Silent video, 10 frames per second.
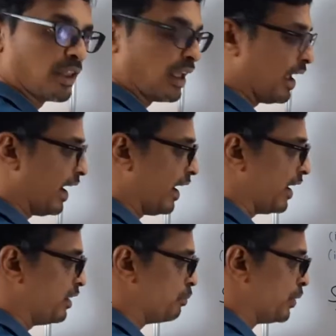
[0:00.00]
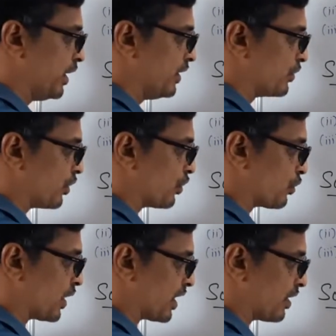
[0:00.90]
And B is
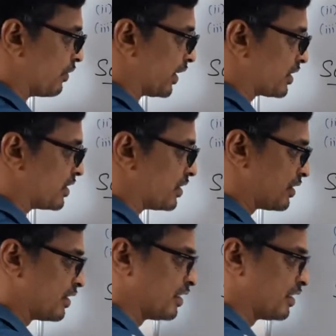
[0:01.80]
also another vector.